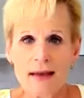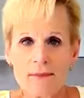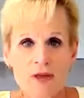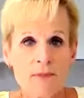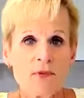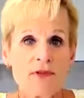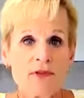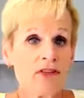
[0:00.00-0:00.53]

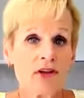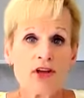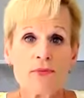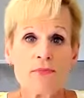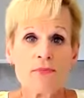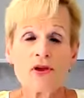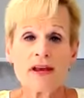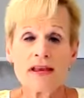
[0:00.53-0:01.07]
people in the
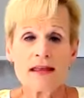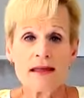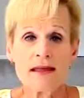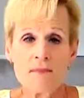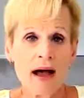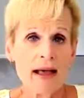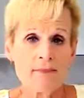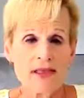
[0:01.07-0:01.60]
community
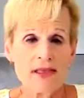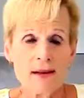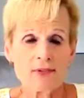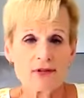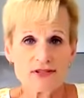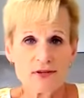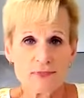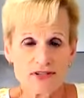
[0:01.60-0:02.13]
might be able
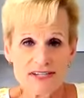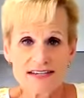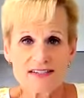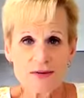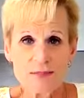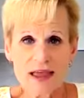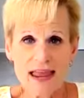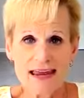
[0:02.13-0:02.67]
to
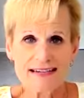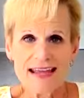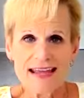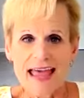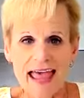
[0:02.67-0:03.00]
participate,